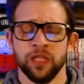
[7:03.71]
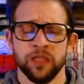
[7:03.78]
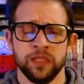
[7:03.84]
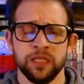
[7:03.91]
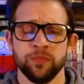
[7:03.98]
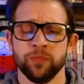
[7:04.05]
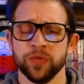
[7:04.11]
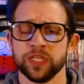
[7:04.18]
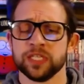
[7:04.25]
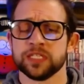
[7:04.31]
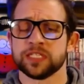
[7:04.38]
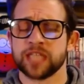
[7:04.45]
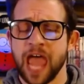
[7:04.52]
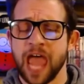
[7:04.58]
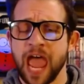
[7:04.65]
the
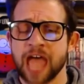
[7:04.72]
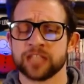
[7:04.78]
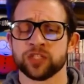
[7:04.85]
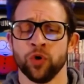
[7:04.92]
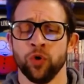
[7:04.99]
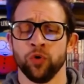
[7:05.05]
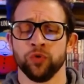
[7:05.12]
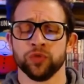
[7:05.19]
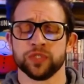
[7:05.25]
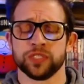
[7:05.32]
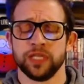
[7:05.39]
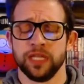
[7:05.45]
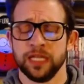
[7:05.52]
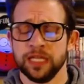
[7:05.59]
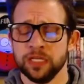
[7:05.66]
biggest assholes